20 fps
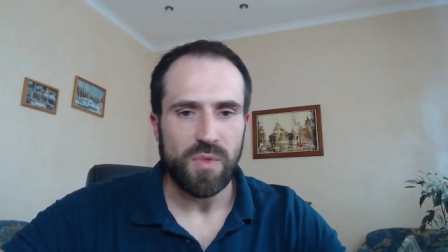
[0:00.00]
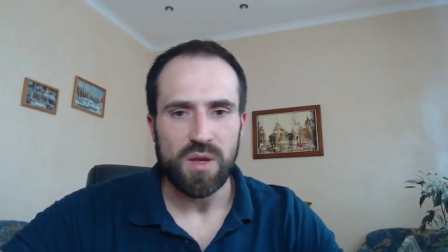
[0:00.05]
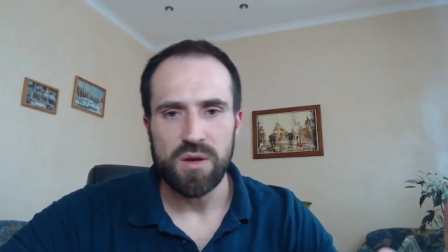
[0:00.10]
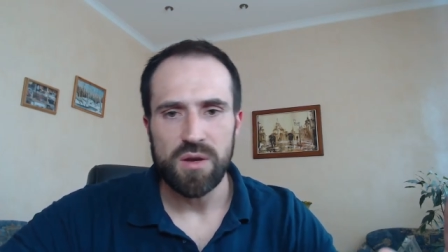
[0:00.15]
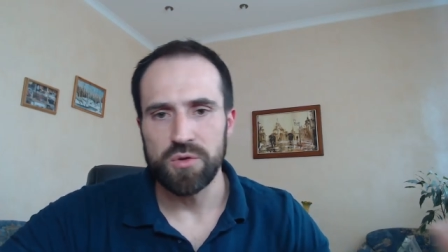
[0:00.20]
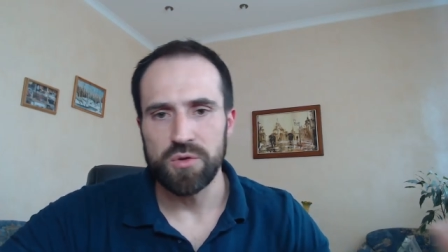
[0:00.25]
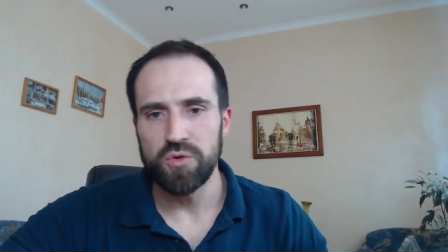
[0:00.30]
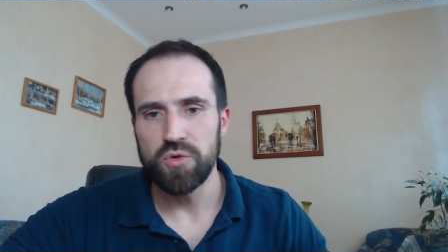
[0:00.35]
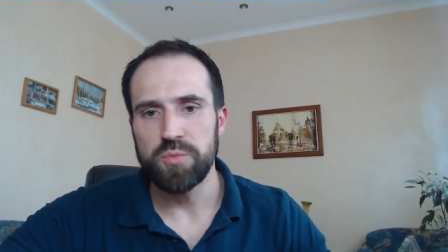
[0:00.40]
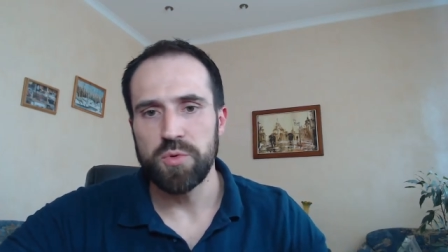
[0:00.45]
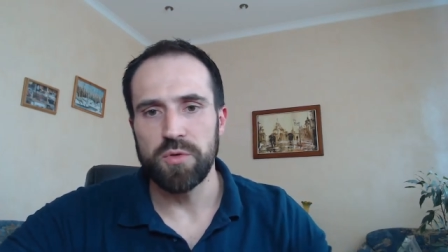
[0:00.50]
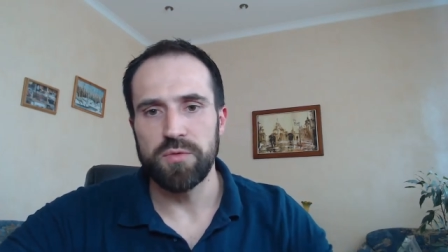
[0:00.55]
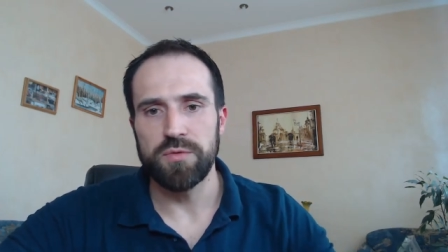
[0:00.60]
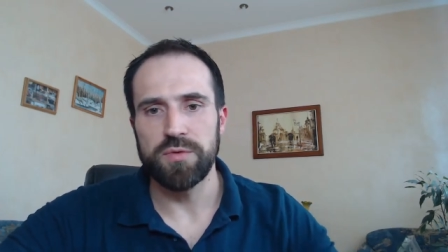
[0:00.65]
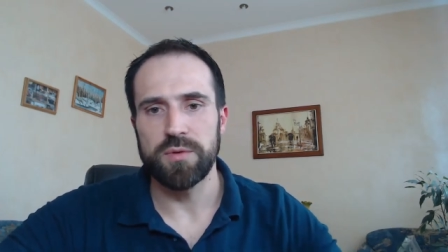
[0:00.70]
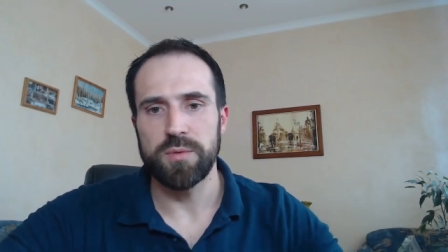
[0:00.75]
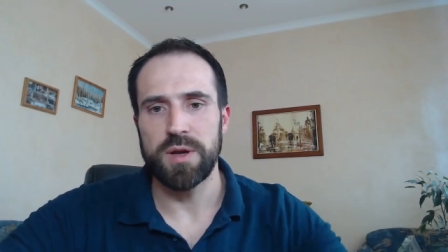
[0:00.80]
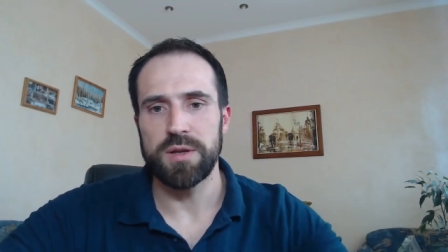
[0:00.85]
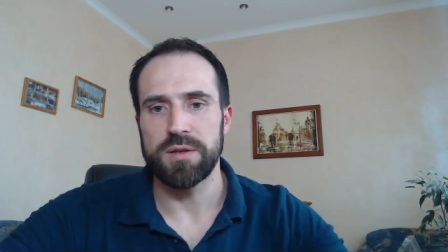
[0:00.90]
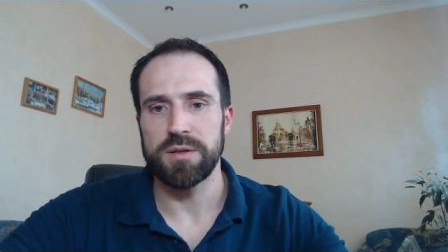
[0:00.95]
a group of
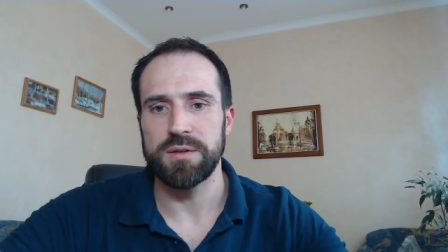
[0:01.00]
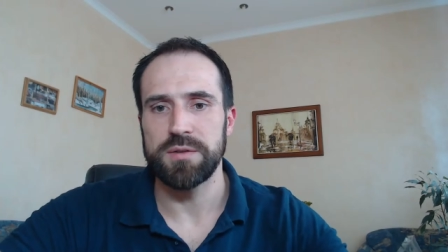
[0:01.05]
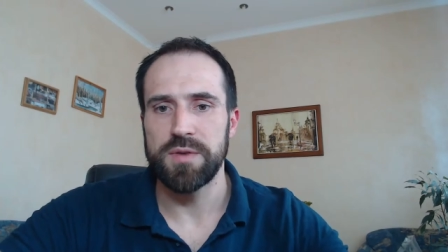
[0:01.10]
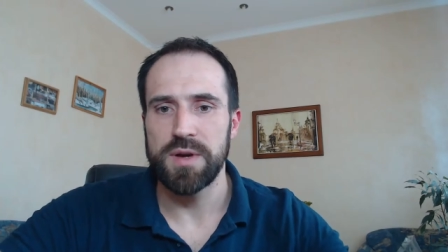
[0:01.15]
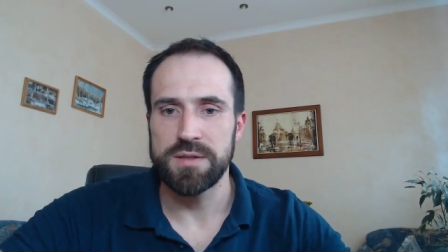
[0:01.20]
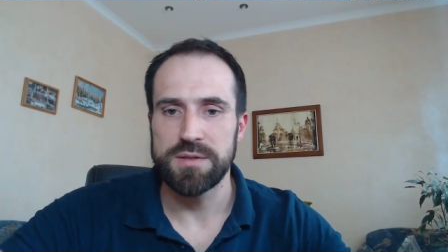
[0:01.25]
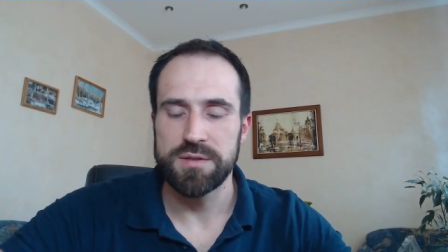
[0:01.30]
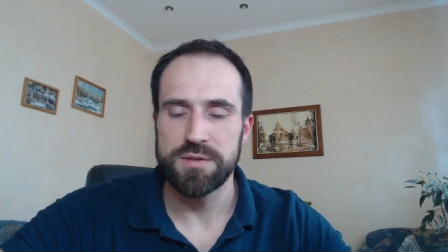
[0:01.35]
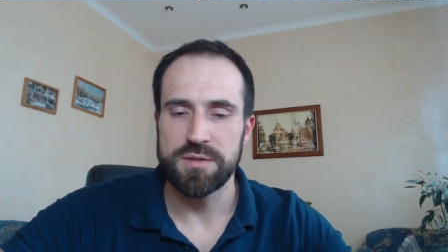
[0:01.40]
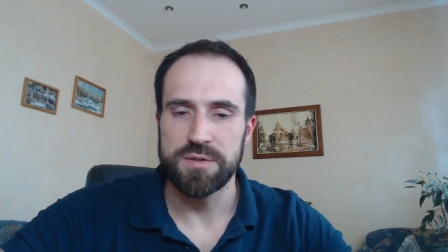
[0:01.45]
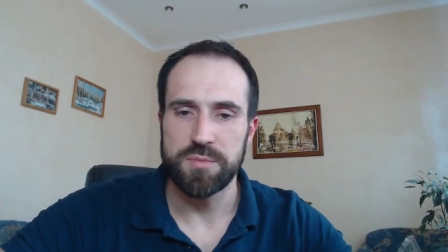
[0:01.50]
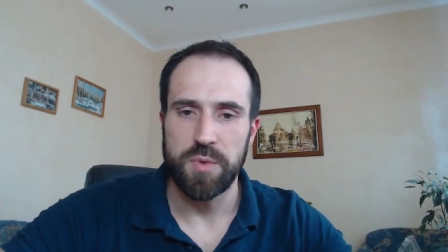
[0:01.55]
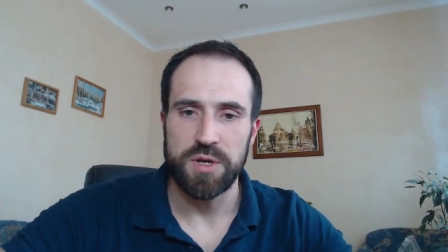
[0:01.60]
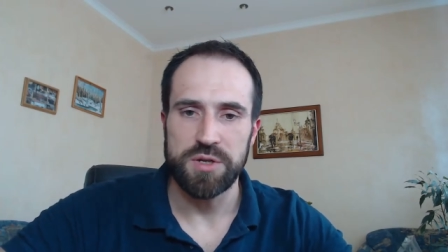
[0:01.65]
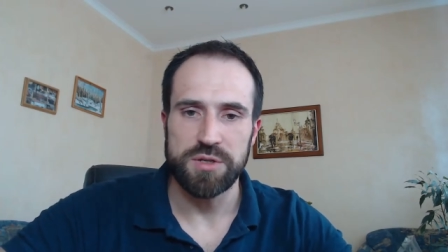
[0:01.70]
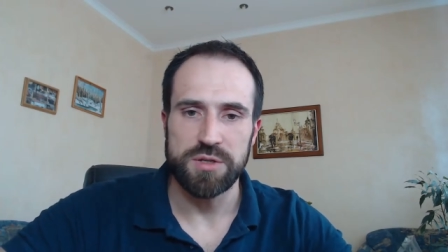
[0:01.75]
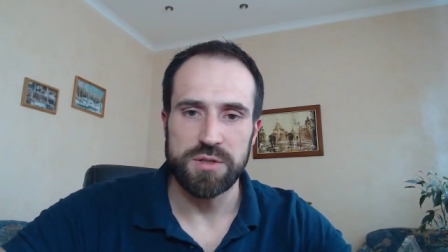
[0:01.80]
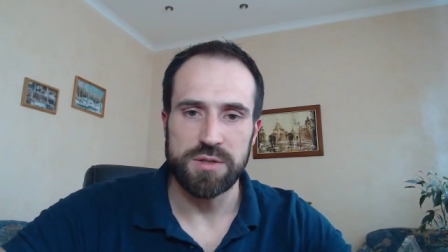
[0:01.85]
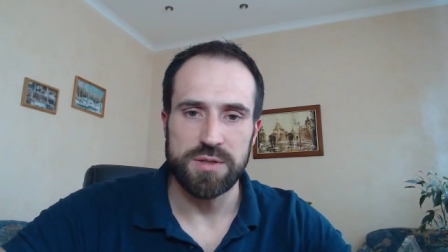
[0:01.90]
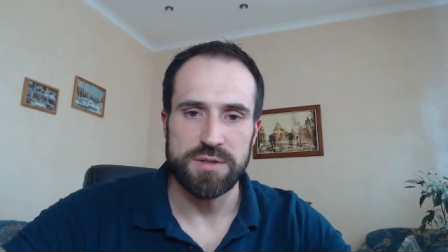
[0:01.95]
quite advanced
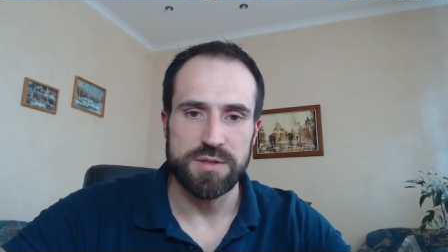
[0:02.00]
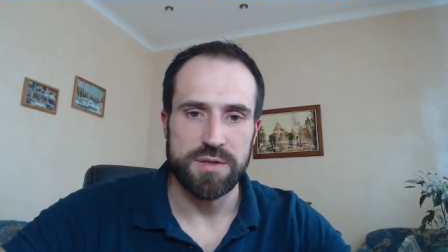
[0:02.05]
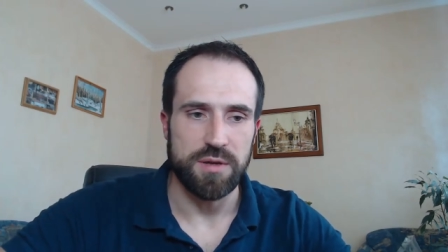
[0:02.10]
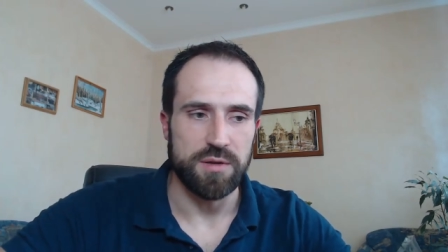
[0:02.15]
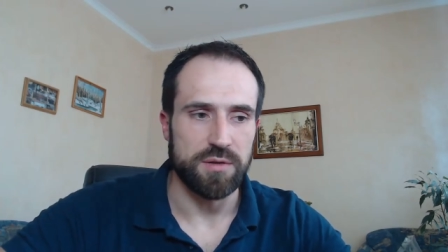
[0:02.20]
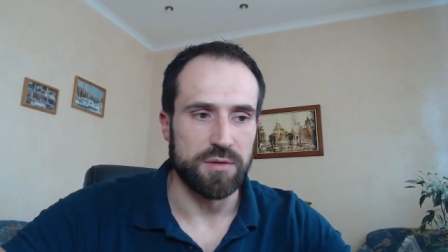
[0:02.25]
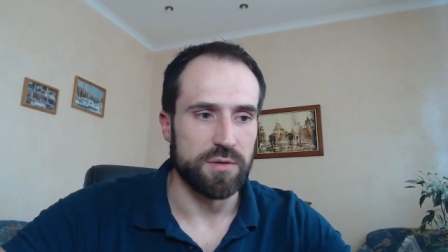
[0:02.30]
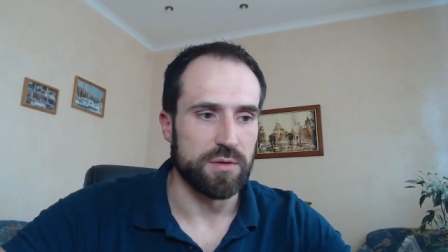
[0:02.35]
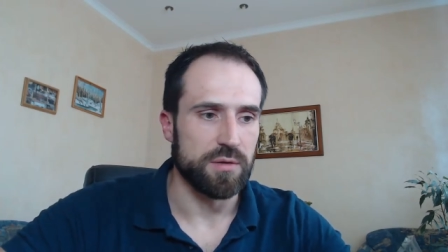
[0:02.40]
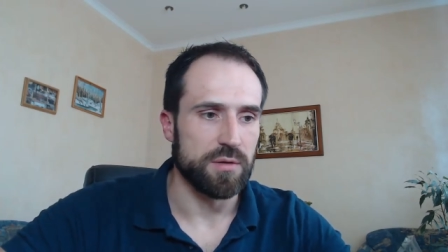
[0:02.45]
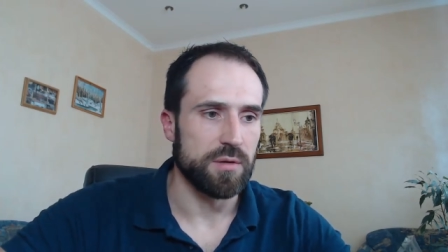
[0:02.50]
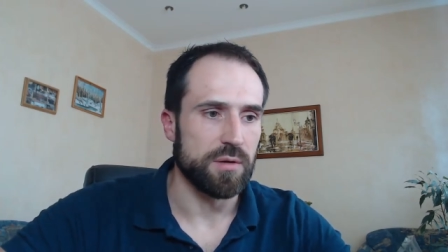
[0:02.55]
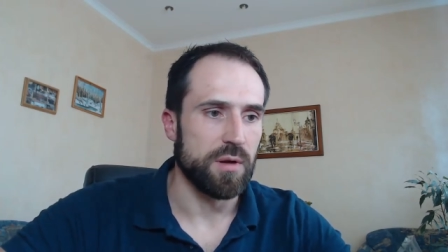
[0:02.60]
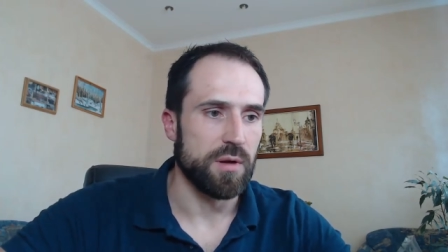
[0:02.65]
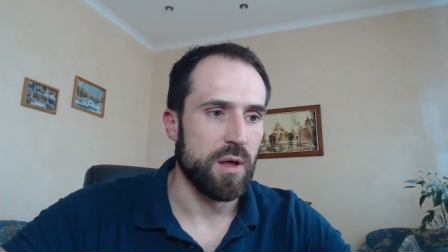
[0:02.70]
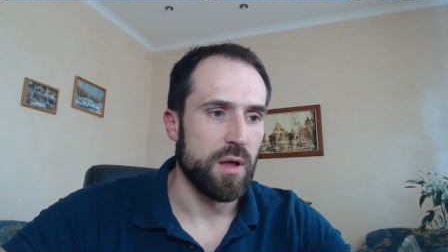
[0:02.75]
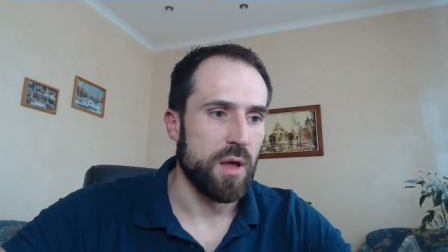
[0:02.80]
specialists and uh,